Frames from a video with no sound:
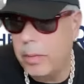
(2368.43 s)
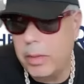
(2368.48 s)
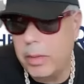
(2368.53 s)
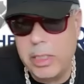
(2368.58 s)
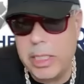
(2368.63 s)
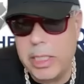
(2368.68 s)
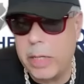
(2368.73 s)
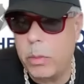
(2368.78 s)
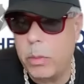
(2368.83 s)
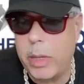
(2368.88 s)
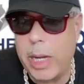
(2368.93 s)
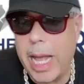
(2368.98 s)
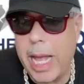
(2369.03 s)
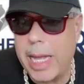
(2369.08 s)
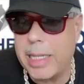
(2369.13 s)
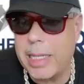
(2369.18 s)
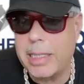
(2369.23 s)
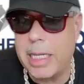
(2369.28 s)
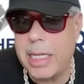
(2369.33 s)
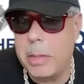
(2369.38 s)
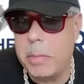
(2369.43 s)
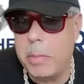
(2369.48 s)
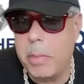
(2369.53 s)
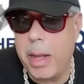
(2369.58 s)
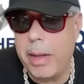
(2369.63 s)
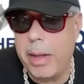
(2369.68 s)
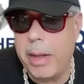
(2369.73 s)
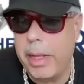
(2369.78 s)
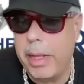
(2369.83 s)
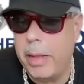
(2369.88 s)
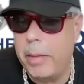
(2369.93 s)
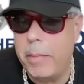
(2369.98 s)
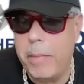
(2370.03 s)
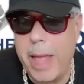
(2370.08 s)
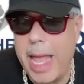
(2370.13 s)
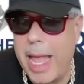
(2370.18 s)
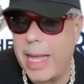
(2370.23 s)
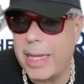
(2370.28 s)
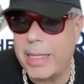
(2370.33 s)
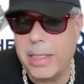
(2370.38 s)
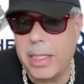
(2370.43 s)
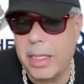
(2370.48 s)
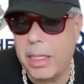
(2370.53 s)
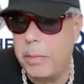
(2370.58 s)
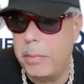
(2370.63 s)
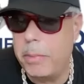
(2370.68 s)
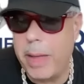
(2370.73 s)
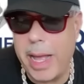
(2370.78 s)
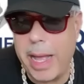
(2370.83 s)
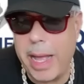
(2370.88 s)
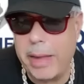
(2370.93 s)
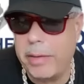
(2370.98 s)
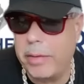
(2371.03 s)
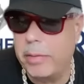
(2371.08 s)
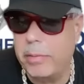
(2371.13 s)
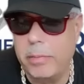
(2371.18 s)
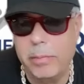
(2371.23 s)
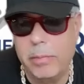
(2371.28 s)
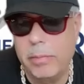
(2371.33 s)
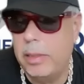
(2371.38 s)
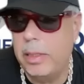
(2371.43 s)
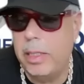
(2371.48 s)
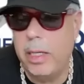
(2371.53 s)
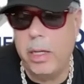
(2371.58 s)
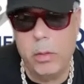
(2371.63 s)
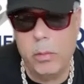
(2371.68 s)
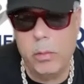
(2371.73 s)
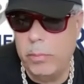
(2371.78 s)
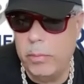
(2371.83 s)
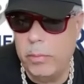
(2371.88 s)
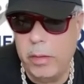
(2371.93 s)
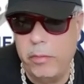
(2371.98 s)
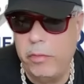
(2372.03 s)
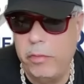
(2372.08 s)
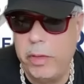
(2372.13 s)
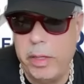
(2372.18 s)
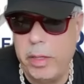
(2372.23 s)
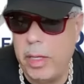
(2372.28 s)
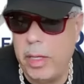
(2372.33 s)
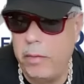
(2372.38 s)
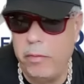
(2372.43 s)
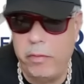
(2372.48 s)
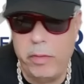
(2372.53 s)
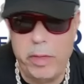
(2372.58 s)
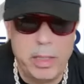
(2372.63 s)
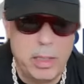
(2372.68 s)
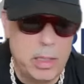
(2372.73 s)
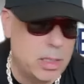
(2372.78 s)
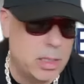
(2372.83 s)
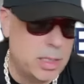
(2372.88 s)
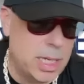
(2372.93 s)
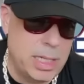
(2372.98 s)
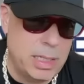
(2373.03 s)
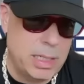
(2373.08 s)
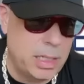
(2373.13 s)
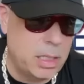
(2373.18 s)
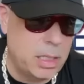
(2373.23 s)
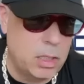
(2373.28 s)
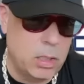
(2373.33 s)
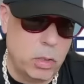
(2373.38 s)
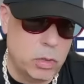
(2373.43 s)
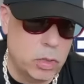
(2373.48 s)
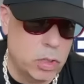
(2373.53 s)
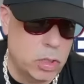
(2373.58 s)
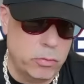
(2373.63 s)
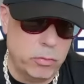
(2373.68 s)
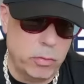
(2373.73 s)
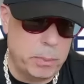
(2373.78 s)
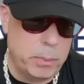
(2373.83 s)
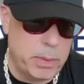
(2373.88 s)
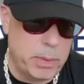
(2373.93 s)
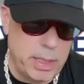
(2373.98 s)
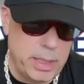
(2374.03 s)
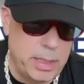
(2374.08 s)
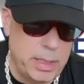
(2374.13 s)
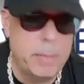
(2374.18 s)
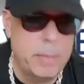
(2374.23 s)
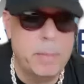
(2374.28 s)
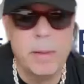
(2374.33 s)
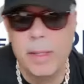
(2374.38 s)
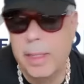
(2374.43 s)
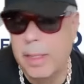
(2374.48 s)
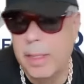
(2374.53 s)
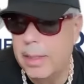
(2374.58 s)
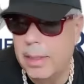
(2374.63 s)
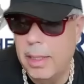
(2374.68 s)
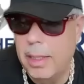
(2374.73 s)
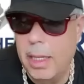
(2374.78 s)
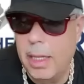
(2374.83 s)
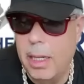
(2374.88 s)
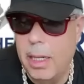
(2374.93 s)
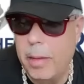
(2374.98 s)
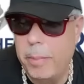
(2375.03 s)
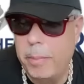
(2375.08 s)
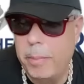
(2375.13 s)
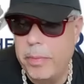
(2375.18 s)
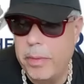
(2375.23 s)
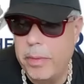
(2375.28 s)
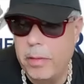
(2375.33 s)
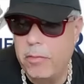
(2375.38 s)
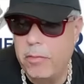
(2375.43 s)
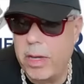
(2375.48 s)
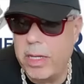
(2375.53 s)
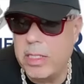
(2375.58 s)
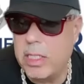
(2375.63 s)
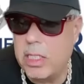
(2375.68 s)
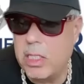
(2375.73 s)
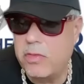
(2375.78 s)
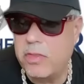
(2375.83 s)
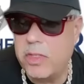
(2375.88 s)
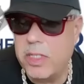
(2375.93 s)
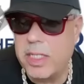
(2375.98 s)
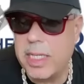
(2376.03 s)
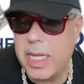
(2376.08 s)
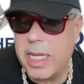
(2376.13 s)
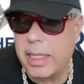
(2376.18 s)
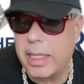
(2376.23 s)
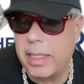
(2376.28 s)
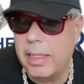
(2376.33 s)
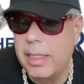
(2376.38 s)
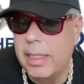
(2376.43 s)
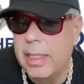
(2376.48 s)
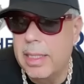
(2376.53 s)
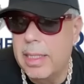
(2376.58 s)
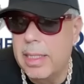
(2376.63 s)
Said what I had to say about him. Excellent pattern. You know, if he does anything close to repeat, races for second.